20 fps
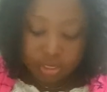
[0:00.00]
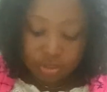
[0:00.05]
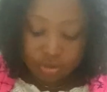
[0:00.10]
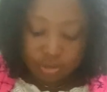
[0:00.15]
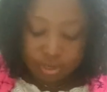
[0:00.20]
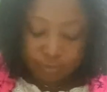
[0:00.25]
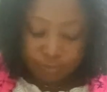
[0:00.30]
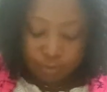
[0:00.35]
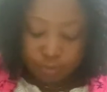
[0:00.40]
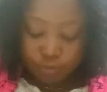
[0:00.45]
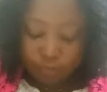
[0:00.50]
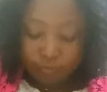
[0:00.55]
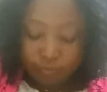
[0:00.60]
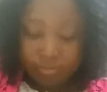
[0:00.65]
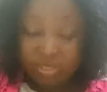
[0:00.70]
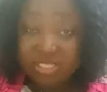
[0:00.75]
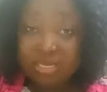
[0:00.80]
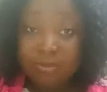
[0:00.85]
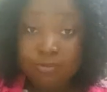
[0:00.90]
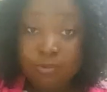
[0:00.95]
we are going to
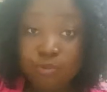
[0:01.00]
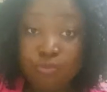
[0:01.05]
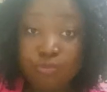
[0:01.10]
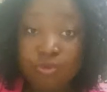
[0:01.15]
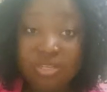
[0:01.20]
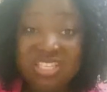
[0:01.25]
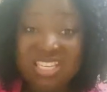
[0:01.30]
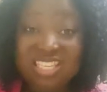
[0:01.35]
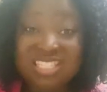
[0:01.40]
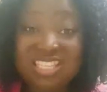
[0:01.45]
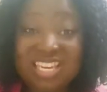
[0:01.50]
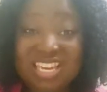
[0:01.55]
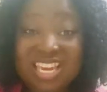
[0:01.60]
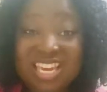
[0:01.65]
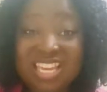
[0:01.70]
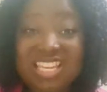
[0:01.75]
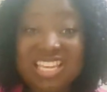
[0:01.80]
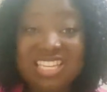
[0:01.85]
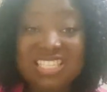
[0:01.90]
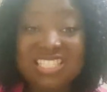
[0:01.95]
measure between the
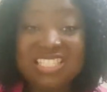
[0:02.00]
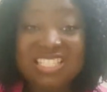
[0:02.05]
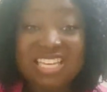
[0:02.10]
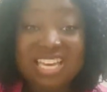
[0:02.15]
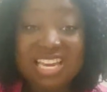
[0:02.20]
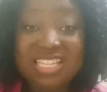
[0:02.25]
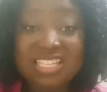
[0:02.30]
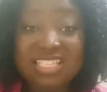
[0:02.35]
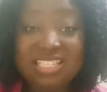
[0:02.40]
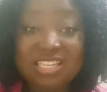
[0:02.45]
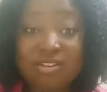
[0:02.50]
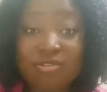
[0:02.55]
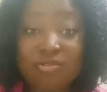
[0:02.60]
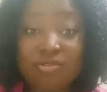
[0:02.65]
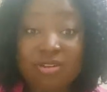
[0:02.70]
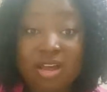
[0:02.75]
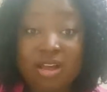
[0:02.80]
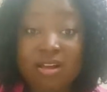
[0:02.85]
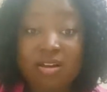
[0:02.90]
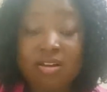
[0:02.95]
second and third
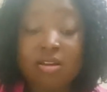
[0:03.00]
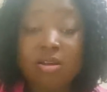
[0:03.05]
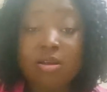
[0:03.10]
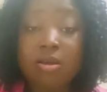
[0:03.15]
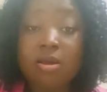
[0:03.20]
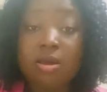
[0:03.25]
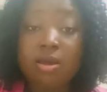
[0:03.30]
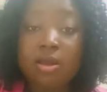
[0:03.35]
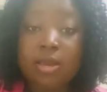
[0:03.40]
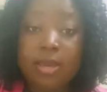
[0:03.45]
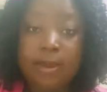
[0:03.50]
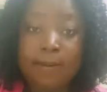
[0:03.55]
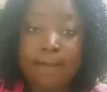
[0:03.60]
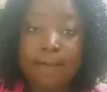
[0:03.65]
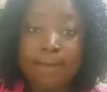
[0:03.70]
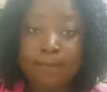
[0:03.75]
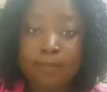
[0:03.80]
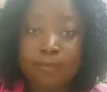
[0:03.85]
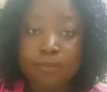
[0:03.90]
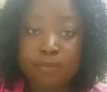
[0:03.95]
sacral
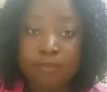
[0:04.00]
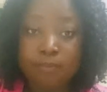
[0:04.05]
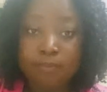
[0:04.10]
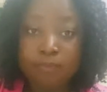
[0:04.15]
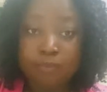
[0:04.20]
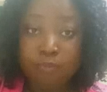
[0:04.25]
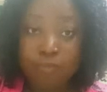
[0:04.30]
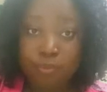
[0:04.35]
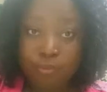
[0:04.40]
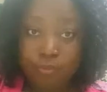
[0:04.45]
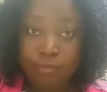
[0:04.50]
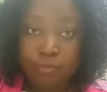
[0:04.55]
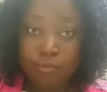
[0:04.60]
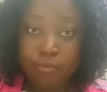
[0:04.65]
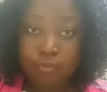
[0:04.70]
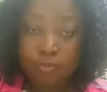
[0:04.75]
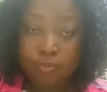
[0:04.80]
um, bone